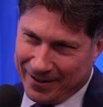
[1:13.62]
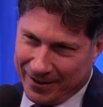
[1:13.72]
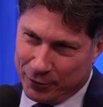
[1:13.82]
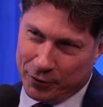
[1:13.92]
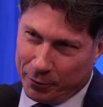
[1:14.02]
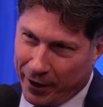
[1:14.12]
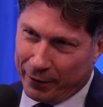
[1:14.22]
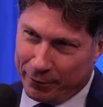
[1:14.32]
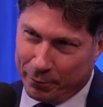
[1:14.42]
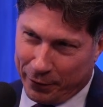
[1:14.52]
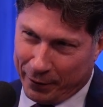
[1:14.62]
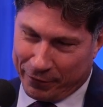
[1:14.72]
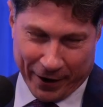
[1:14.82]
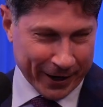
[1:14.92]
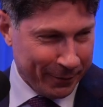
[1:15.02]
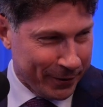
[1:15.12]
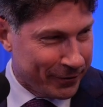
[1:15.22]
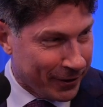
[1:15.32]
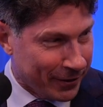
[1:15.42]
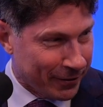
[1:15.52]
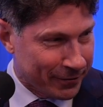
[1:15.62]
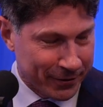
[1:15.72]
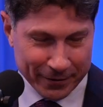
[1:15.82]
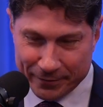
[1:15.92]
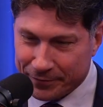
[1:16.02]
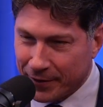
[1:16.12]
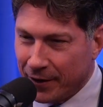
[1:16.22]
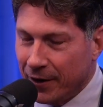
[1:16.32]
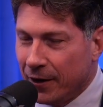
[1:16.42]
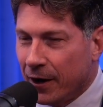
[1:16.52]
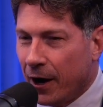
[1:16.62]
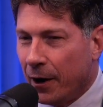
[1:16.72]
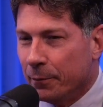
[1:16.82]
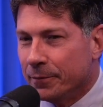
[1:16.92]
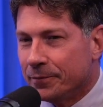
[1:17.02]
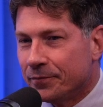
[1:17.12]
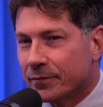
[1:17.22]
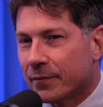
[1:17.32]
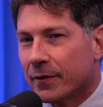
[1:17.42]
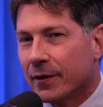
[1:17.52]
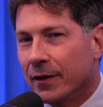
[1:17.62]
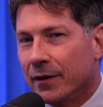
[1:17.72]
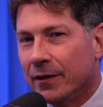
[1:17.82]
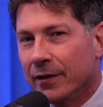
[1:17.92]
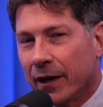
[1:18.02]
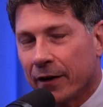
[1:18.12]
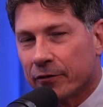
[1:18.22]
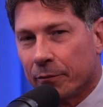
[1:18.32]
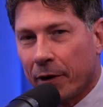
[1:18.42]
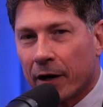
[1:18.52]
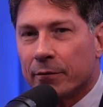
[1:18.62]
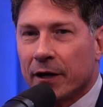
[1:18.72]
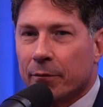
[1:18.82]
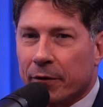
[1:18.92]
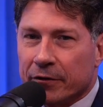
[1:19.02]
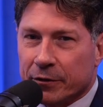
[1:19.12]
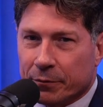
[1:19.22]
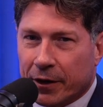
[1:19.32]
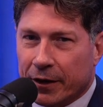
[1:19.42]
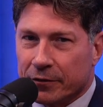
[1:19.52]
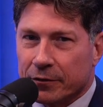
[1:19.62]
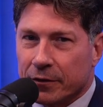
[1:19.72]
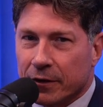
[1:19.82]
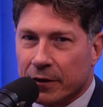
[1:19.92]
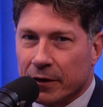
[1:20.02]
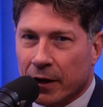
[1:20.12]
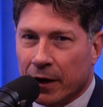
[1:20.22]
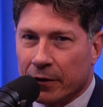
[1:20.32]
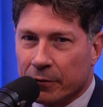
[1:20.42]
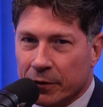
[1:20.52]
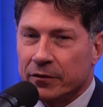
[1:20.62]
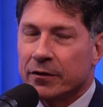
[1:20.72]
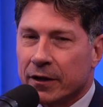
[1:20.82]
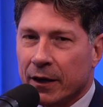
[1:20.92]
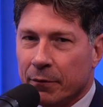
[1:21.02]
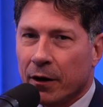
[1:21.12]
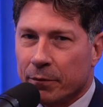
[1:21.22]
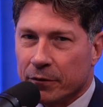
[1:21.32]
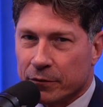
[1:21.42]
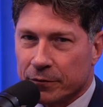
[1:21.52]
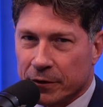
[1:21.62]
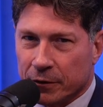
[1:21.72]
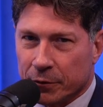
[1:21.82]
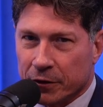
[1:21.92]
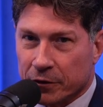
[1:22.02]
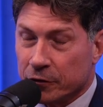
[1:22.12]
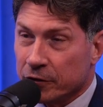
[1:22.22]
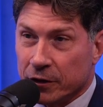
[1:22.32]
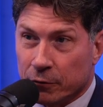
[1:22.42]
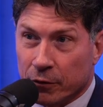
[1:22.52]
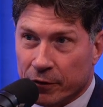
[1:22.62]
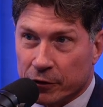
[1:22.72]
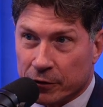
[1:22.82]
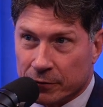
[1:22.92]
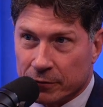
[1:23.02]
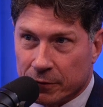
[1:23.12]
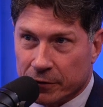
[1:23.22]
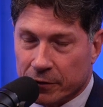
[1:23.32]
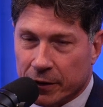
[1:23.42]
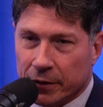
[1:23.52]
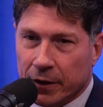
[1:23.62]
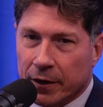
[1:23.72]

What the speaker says: Usually blame Frankie, but he's not here. So, so bottomed out breast implants. The reason it came up is, because I just did a revision recently.